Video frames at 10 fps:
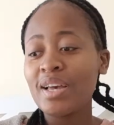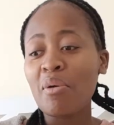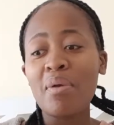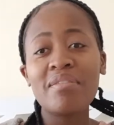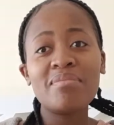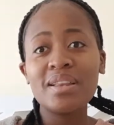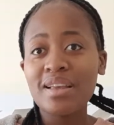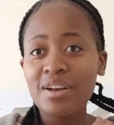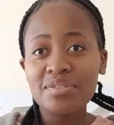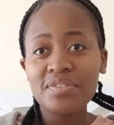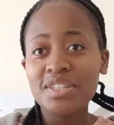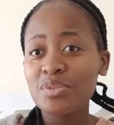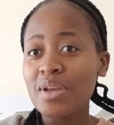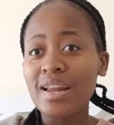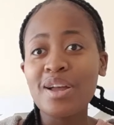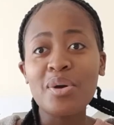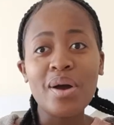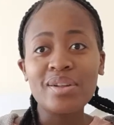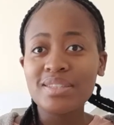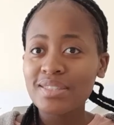We have many outfits. We gotta go
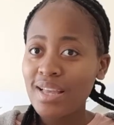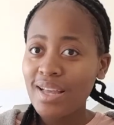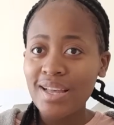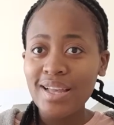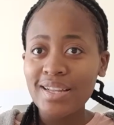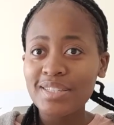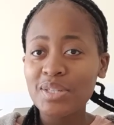outside.